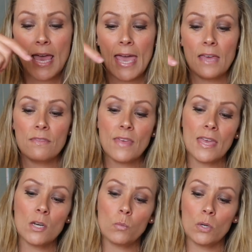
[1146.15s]
And
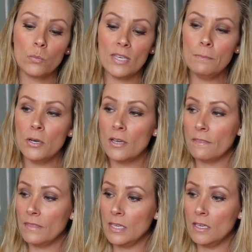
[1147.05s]
then when we
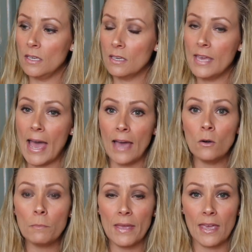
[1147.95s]
put the
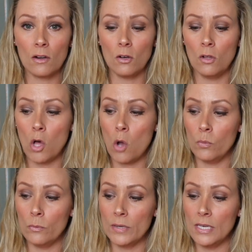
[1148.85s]
cattle panel,
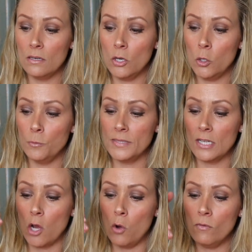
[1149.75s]
when we hooped
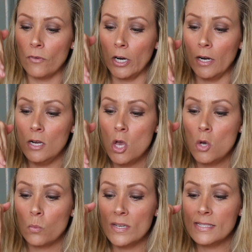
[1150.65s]
it over,
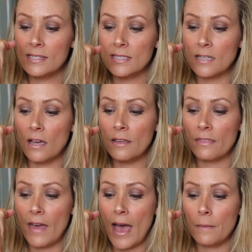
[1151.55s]
we stuck
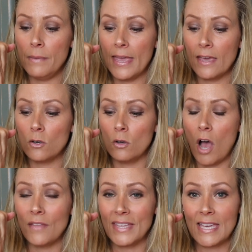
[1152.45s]
that panel
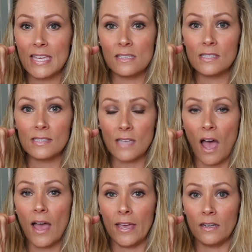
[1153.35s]
on the
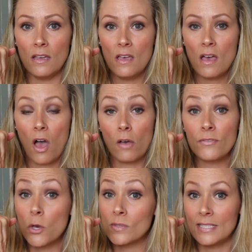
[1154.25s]
inside of
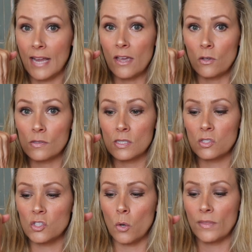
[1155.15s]
those nails.
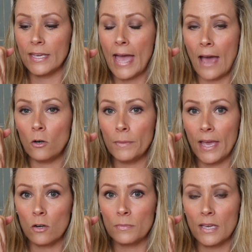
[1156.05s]
So the cattle
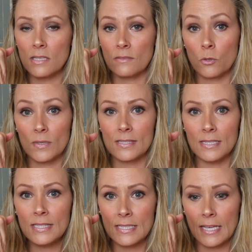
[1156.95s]
panel because of the
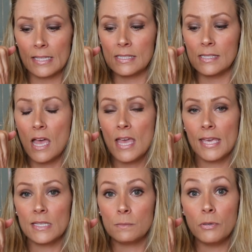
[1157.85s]
resistance
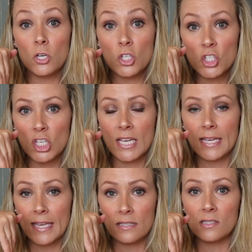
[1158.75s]
is pushing
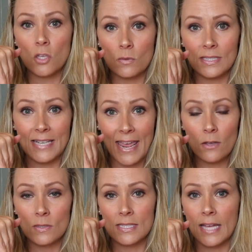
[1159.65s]
against those
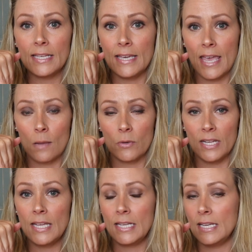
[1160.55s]
nails that he hammered
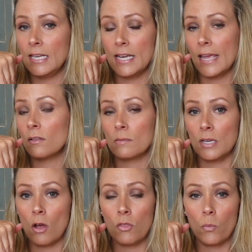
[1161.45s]
in. He didn't nail them
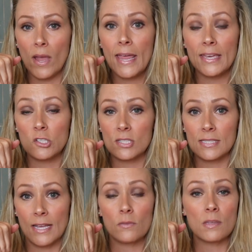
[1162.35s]
in all the way, he just
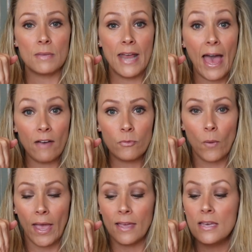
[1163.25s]
nailed them in
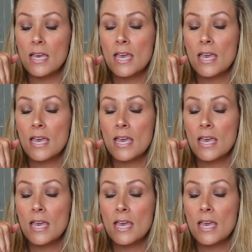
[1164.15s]
halfway.